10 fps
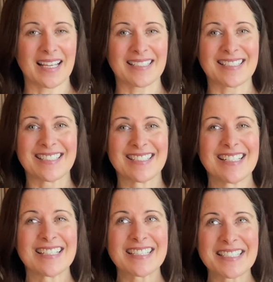and
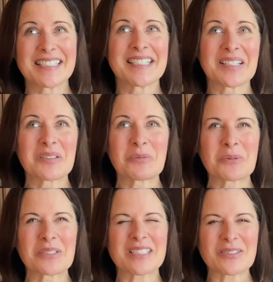Gideon the Ninth
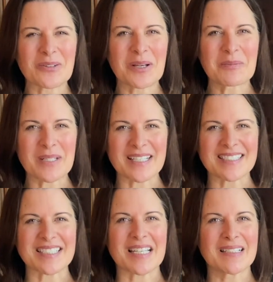was described
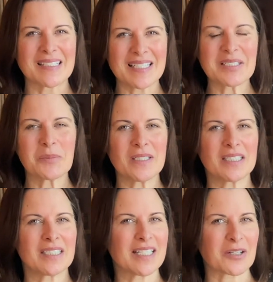as
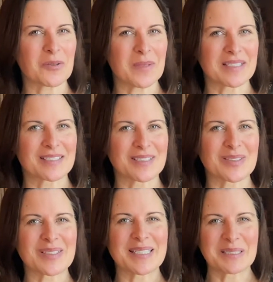lesbian
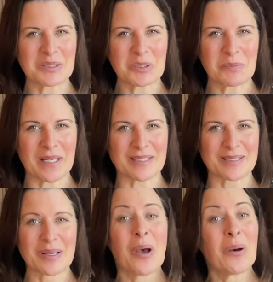necromancers in space,